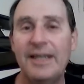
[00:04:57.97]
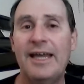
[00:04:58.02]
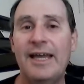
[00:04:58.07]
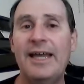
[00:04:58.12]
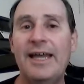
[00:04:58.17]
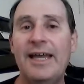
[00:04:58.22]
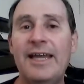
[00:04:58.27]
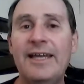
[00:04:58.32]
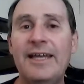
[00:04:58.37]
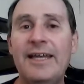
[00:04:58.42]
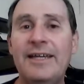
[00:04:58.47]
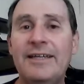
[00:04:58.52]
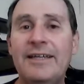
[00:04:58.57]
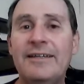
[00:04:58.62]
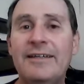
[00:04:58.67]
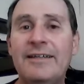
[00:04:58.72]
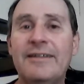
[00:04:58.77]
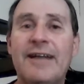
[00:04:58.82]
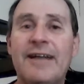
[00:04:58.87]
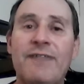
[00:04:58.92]

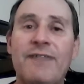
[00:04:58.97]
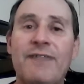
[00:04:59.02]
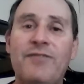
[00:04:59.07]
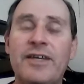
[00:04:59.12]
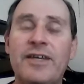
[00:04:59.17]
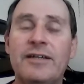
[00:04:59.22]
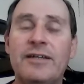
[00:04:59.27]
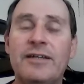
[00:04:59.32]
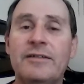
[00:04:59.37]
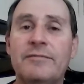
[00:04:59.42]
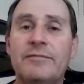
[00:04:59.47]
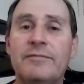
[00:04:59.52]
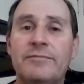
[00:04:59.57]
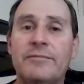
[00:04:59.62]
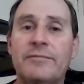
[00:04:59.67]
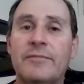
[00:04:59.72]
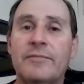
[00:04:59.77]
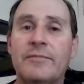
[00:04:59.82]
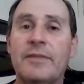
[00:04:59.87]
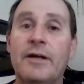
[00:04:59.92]
And I figured,
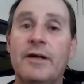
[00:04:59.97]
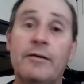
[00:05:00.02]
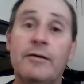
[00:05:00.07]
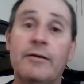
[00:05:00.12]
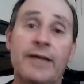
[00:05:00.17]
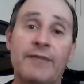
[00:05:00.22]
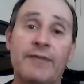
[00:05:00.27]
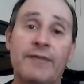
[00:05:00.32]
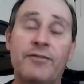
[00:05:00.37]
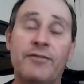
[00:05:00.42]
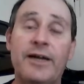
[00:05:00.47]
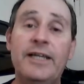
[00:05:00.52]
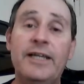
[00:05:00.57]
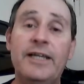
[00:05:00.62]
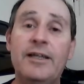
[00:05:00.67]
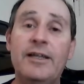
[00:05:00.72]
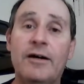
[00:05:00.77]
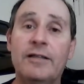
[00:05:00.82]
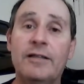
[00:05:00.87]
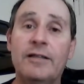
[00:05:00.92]
okay, for
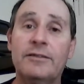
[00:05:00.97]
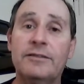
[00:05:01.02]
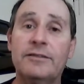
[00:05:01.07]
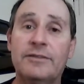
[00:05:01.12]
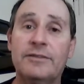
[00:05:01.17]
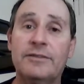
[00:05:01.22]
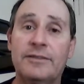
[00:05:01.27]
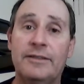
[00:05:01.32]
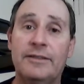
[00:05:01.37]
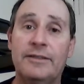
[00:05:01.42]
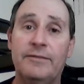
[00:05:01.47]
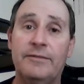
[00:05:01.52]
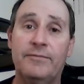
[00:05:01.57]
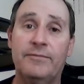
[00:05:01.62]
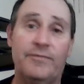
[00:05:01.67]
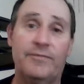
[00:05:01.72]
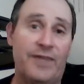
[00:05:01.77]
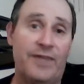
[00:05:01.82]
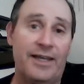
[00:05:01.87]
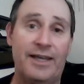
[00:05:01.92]
$80,
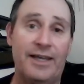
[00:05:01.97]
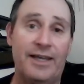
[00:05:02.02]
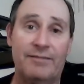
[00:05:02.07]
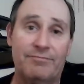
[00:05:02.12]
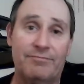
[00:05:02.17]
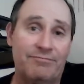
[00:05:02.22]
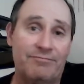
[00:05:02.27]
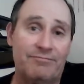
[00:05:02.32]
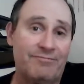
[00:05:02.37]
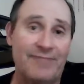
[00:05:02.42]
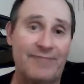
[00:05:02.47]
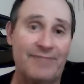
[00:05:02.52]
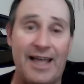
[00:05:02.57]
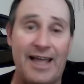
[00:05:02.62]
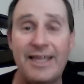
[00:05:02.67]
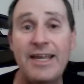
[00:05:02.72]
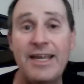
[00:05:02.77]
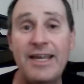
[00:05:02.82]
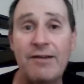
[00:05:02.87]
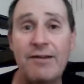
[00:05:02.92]
if I get a
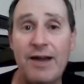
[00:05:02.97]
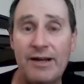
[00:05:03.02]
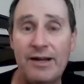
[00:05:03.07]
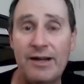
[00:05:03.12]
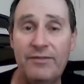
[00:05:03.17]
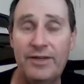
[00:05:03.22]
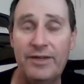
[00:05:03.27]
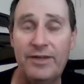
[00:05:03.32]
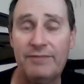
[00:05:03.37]
year out of it,